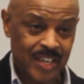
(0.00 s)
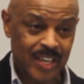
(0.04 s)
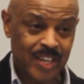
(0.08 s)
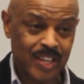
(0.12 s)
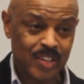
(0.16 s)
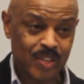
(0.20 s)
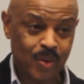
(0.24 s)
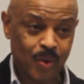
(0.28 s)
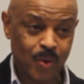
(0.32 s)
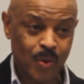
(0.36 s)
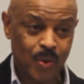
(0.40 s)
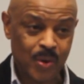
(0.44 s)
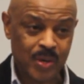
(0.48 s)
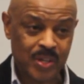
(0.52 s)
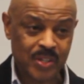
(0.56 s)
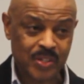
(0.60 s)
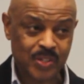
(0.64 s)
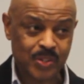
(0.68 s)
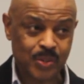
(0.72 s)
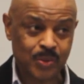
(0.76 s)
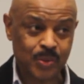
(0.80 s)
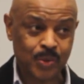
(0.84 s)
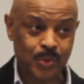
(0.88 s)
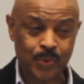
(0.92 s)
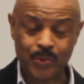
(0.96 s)
in order
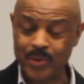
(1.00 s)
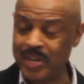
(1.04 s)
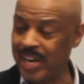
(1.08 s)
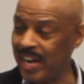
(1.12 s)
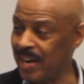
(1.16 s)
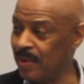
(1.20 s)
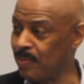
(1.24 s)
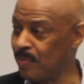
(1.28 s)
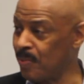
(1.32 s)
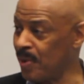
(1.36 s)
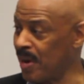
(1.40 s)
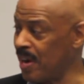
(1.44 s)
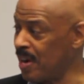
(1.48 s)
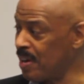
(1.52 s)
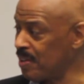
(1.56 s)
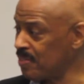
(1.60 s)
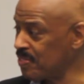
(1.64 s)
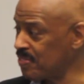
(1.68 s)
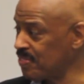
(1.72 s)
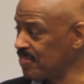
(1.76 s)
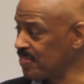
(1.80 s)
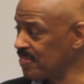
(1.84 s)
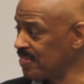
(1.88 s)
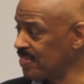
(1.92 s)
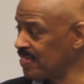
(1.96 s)
to create
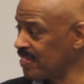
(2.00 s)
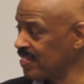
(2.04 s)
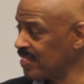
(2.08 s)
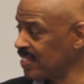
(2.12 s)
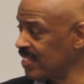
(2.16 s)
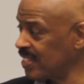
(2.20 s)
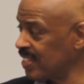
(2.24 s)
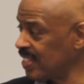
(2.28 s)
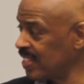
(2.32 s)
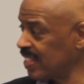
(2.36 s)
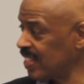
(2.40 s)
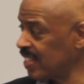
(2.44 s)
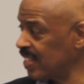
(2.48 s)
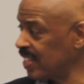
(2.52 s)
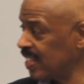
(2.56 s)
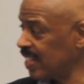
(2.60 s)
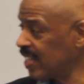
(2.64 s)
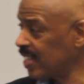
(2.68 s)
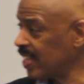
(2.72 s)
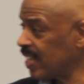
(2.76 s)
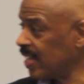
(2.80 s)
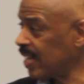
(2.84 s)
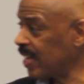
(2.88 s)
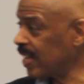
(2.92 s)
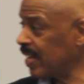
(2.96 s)
wealth
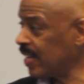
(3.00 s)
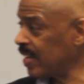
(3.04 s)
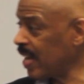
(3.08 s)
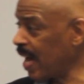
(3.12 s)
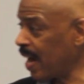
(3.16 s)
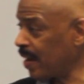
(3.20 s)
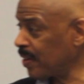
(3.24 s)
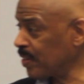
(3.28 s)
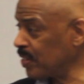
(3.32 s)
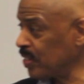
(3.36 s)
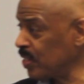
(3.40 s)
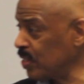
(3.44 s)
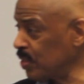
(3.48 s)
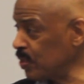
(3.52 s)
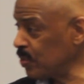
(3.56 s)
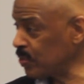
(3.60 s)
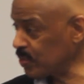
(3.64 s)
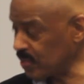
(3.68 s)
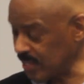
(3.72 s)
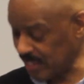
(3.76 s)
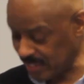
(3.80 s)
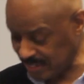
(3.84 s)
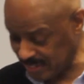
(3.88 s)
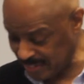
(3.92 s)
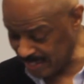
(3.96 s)
and how to
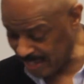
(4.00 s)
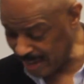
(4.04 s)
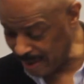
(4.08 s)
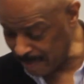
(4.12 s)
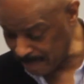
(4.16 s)
use these